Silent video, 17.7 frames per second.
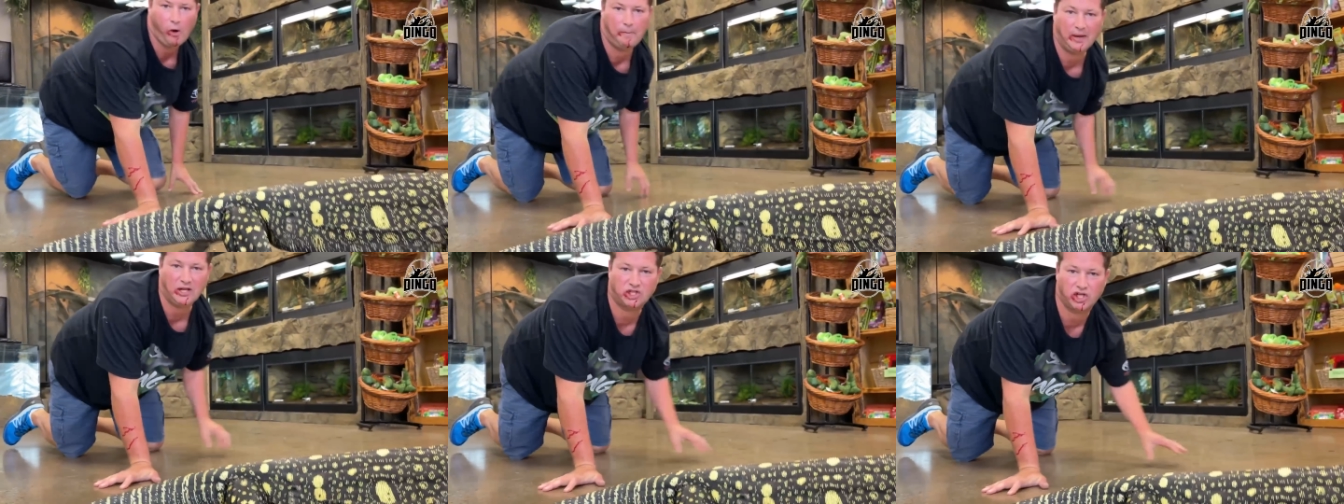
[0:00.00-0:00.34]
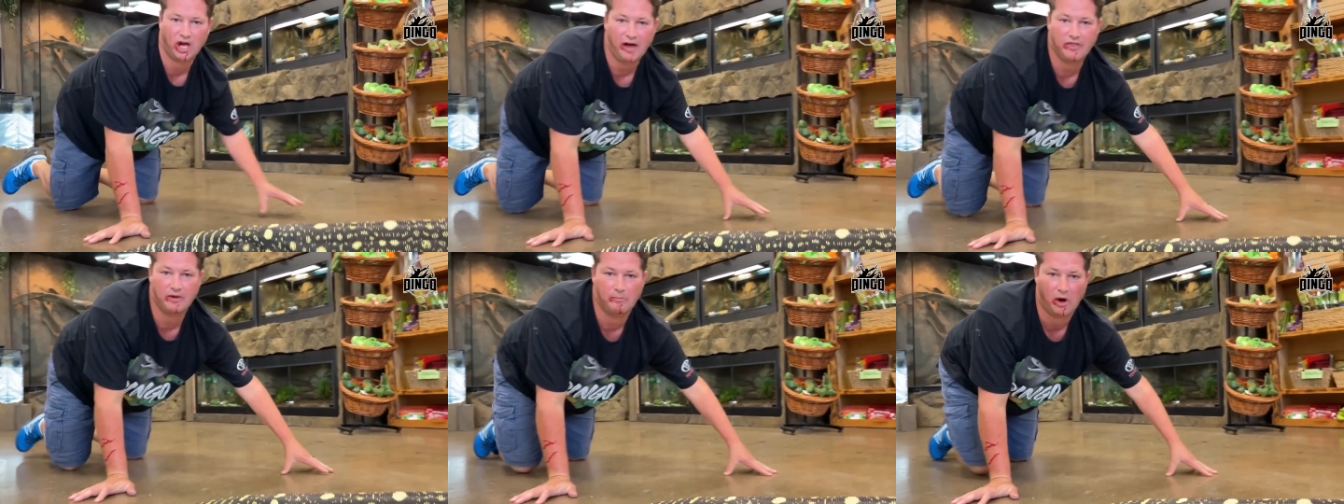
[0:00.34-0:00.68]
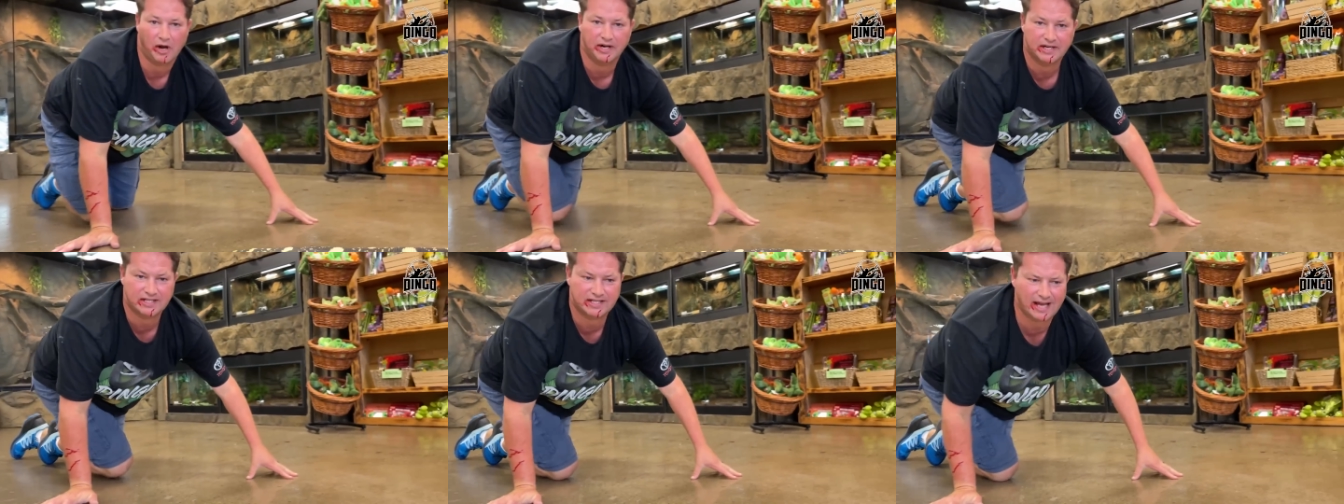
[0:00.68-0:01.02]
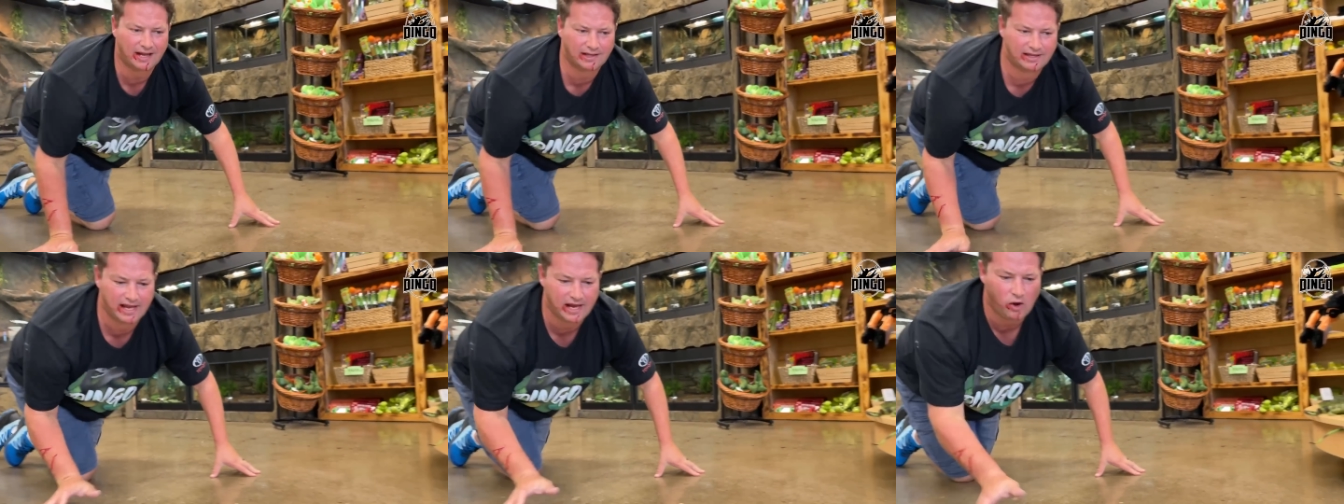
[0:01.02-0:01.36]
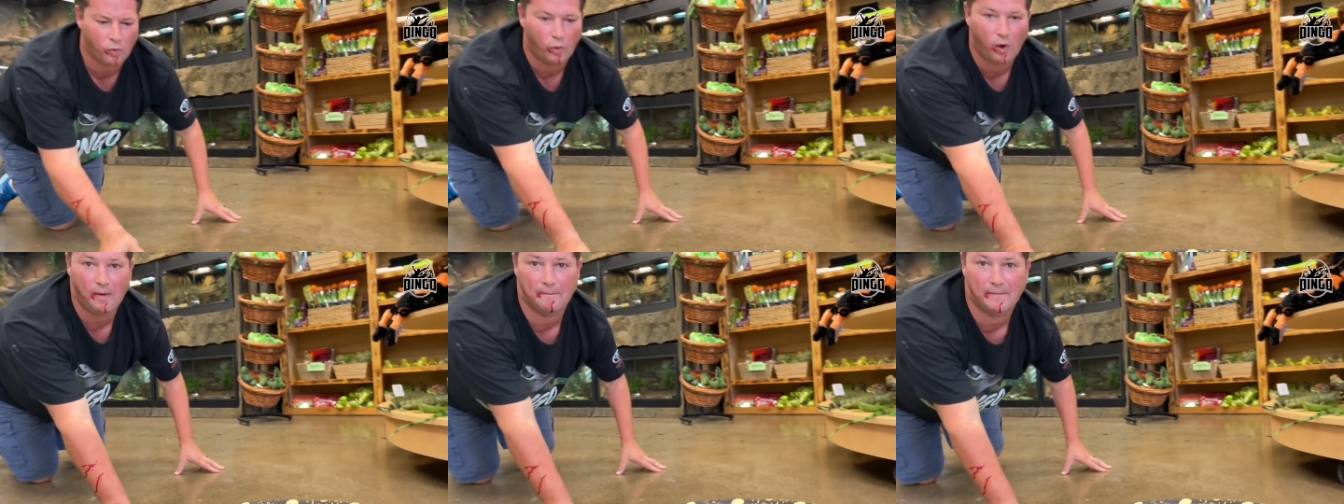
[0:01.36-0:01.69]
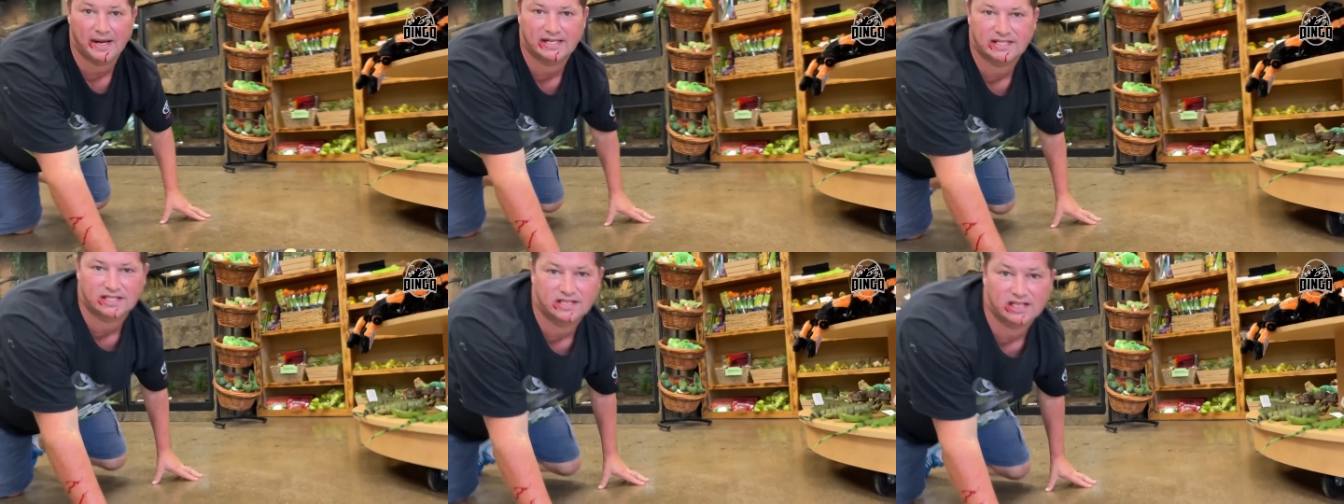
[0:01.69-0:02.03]
bunch of other monitors out here. what
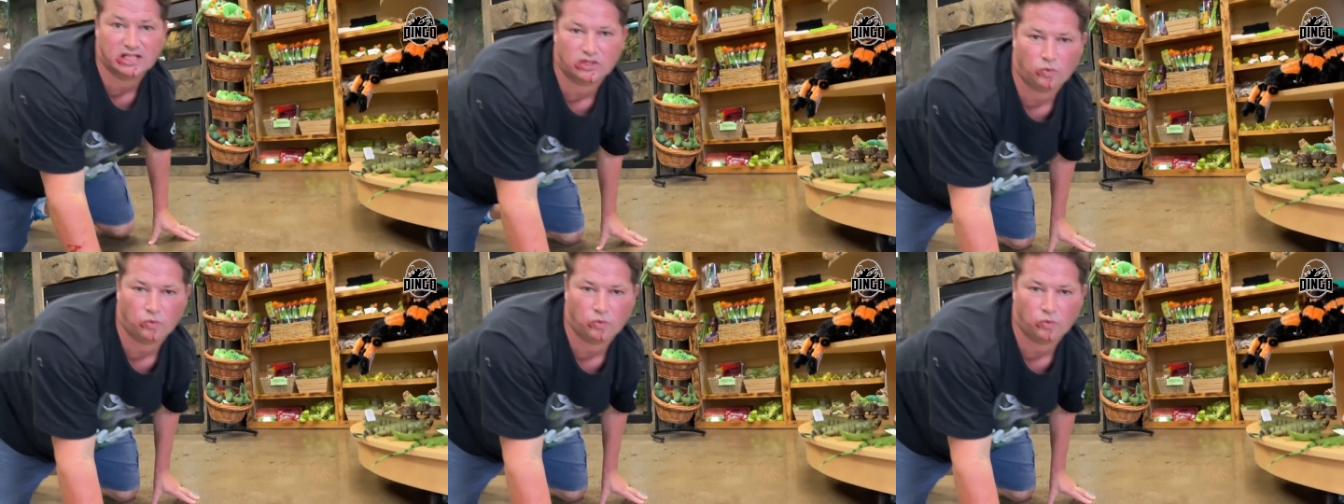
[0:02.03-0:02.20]
makes this